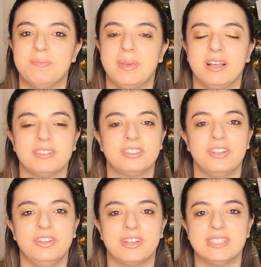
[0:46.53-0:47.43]
bell so
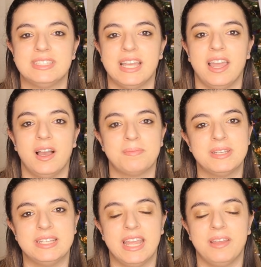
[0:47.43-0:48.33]
you can stay up
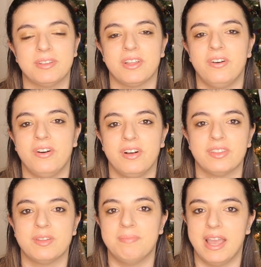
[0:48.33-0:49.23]
to date with all
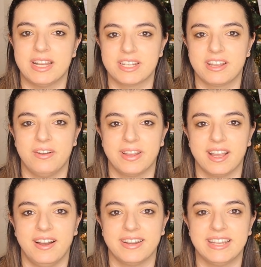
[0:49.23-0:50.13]
the magic going
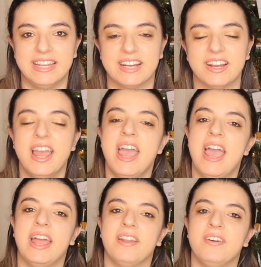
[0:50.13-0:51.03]
on here.
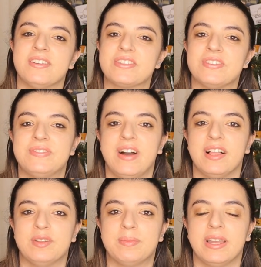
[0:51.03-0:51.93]
And also
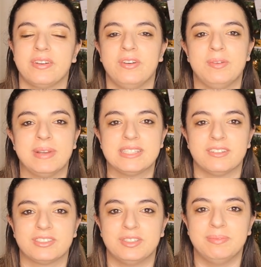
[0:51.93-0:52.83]
follow me on all my
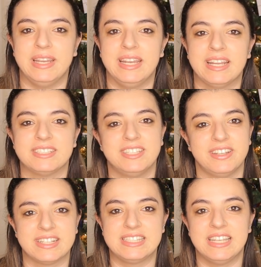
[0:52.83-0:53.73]
social media so you
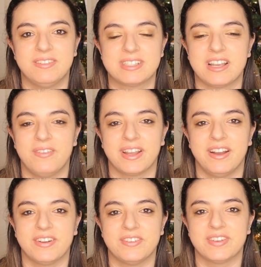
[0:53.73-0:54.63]
can see what's going
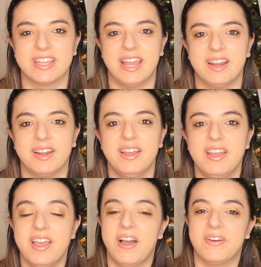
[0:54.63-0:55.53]
on over there.
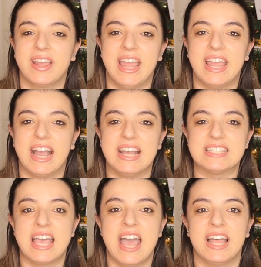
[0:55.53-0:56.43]
Okay, guys,
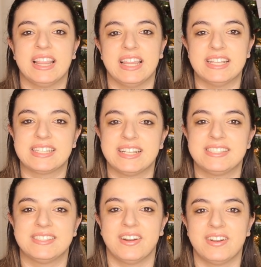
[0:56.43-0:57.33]
let's get
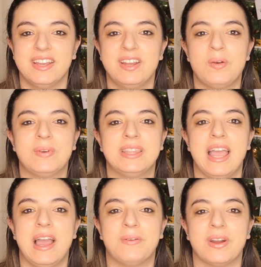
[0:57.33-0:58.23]
started with
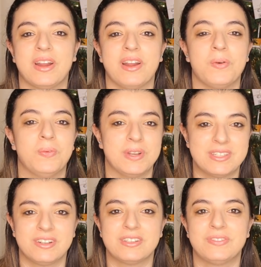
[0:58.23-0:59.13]
our
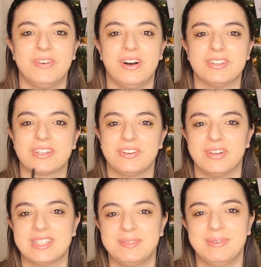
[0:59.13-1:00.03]
Wizard's Vault
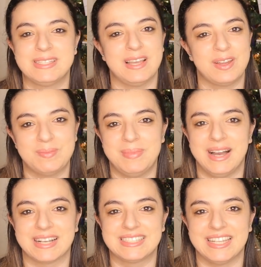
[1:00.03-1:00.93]
Christmas
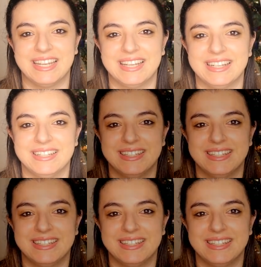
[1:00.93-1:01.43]
unboxing.